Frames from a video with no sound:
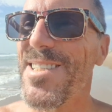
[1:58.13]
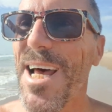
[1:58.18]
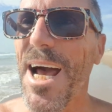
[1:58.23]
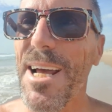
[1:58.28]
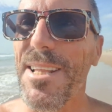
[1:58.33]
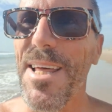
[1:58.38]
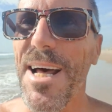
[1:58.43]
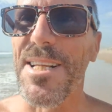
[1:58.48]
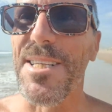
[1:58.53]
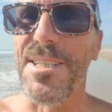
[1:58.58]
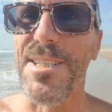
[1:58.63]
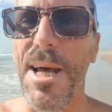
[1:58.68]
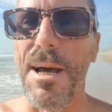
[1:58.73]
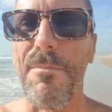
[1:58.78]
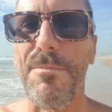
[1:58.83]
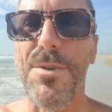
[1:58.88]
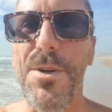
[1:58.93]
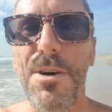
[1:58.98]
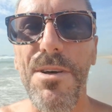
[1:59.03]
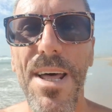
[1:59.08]
Take that step,
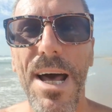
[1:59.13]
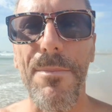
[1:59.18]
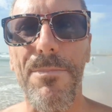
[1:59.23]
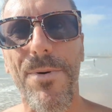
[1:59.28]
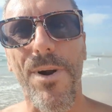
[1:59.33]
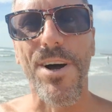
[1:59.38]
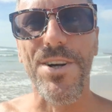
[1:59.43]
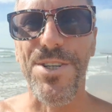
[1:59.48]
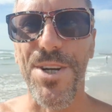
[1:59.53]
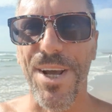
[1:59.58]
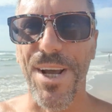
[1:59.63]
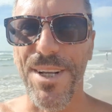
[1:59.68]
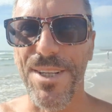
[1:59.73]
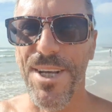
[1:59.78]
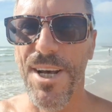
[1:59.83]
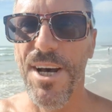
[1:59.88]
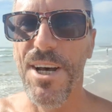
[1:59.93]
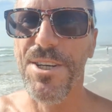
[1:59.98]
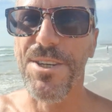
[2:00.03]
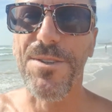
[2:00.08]
do that project,
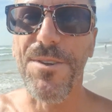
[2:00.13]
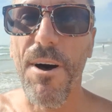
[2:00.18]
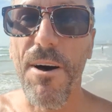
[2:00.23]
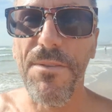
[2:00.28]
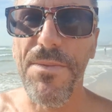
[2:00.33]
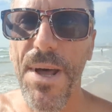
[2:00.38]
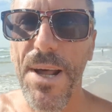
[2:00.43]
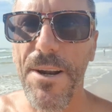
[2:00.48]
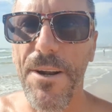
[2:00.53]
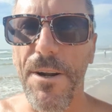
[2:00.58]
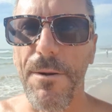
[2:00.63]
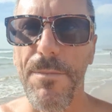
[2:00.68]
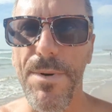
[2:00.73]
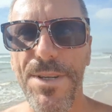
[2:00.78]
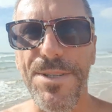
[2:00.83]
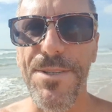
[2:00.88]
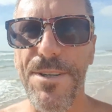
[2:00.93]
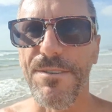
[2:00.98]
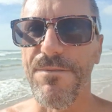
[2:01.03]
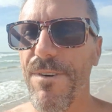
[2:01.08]
start that little
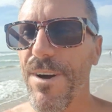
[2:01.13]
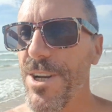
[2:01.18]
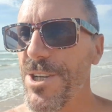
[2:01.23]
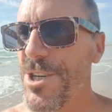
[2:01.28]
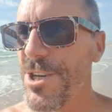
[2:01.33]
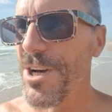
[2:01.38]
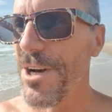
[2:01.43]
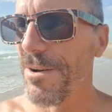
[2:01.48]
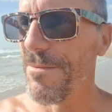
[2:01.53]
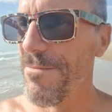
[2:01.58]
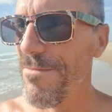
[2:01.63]
business venture.